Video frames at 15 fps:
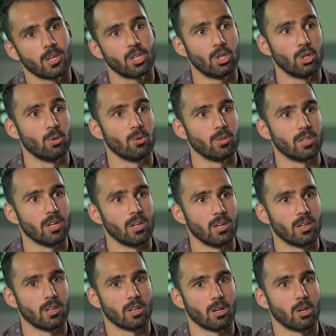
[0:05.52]
cure
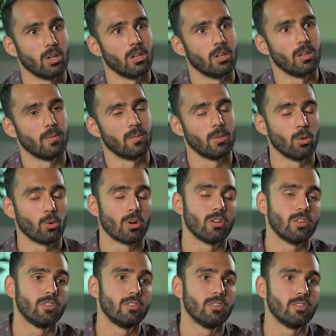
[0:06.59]
the neural
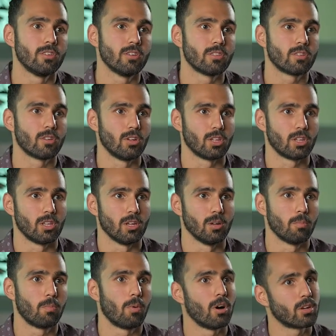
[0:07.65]
diseases like the
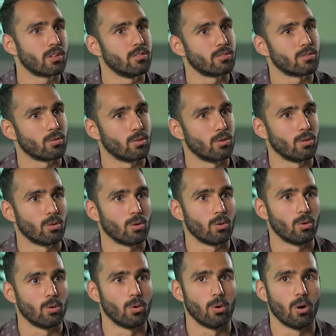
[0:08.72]
Parkinson
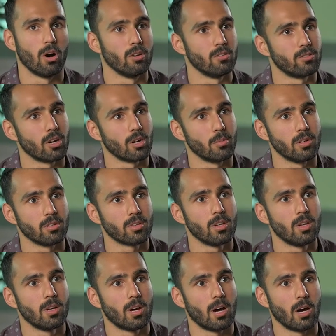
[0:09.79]
or Alzheimer's.
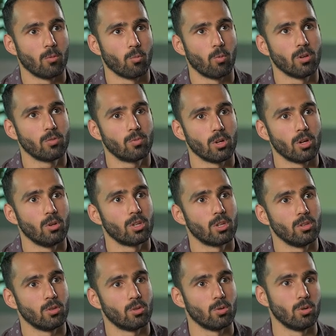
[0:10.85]
And what we are
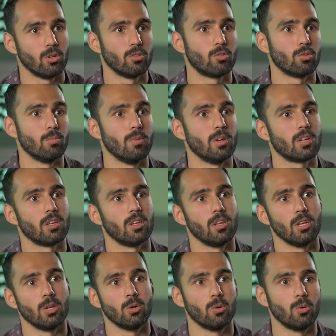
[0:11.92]
looking to is to make a
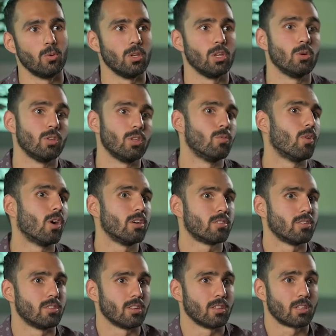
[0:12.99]
new
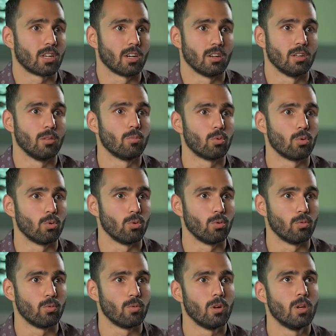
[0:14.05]
devices that can
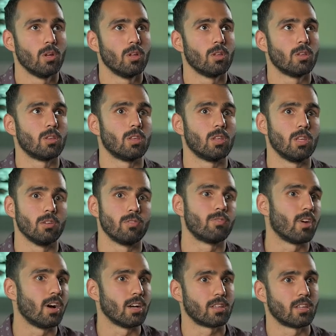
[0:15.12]
improve the
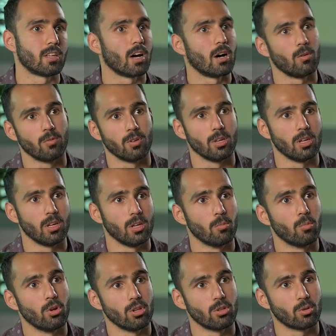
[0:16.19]
fact that how we
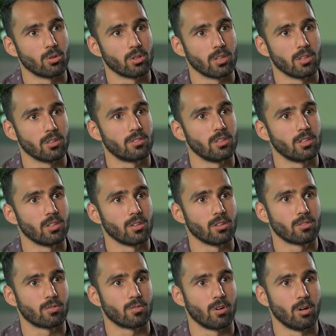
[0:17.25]
monitor the
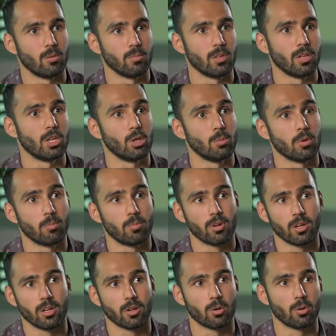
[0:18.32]
signals from the human
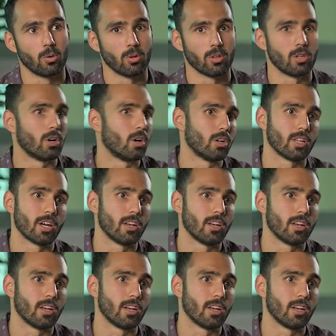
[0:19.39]
brain or the other